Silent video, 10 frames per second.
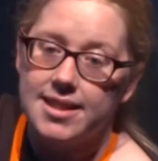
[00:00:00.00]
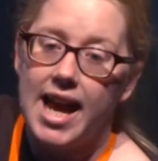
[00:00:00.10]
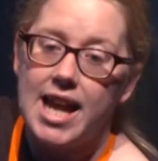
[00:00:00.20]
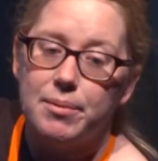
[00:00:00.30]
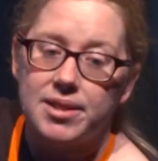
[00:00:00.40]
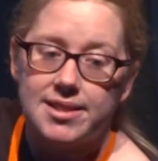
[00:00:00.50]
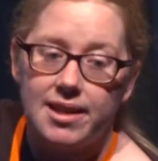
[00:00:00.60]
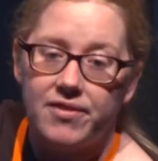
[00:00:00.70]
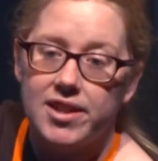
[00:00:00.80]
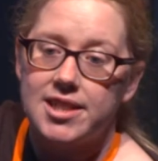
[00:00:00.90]
name of the
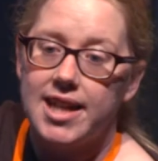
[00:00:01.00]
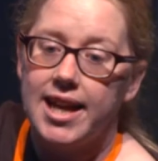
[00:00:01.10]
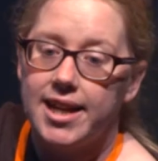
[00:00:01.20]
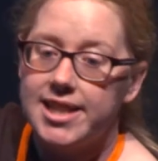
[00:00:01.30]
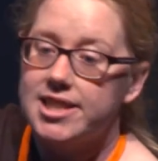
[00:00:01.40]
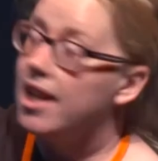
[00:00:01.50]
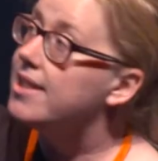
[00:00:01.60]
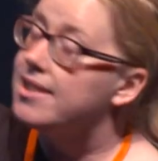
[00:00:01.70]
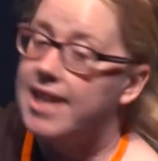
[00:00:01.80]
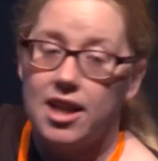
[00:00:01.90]
step function and
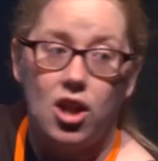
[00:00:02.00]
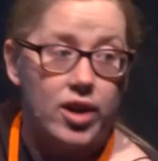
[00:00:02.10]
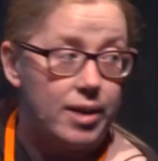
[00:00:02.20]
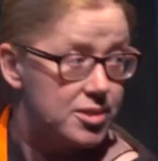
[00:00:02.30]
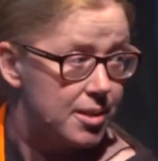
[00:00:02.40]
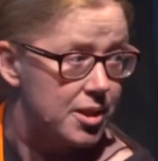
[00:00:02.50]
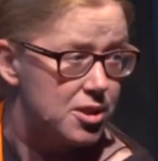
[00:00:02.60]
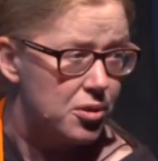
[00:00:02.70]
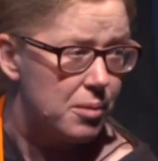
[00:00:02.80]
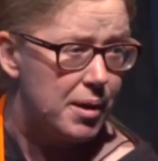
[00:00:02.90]
initializes our logging, which I'm going to
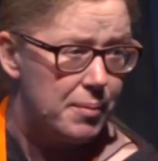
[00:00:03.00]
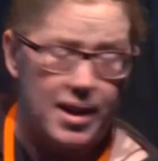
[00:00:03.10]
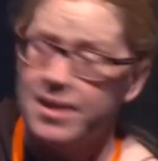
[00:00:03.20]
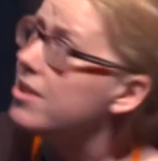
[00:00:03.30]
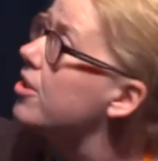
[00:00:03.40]
talk a bit about